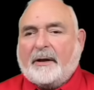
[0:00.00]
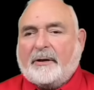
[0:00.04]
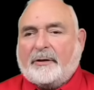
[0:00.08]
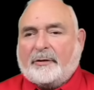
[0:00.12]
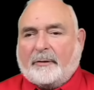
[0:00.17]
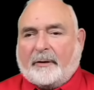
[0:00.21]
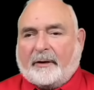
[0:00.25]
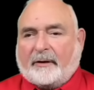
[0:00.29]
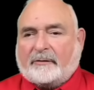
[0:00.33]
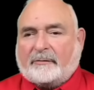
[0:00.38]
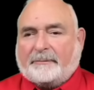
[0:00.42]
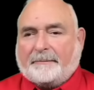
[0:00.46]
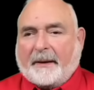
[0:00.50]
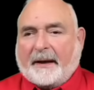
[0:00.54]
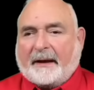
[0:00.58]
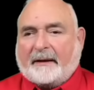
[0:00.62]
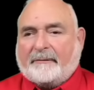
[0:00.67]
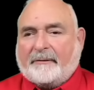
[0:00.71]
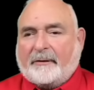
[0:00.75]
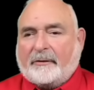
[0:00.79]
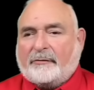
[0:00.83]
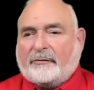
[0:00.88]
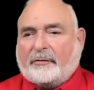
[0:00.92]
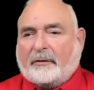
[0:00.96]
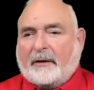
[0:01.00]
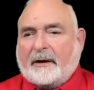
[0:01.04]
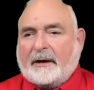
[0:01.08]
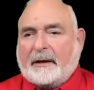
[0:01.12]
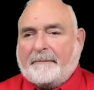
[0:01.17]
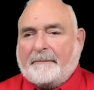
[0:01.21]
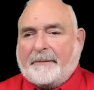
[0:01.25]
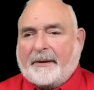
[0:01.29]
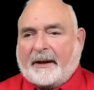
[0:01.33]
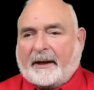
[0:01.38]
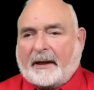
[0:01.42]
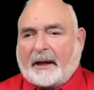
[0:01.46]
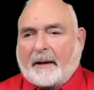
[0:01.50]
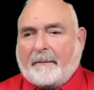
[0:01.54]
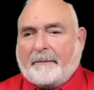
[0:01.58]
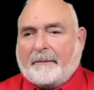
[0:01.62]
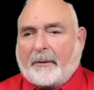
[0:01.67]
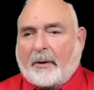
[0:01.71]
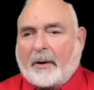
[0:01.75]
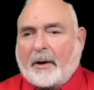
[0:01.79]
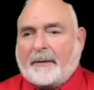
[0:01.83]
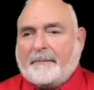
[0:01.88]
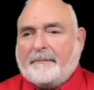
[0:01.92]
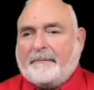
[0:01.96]
to expect the jury to pick up
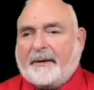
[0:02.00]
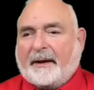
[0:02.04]
on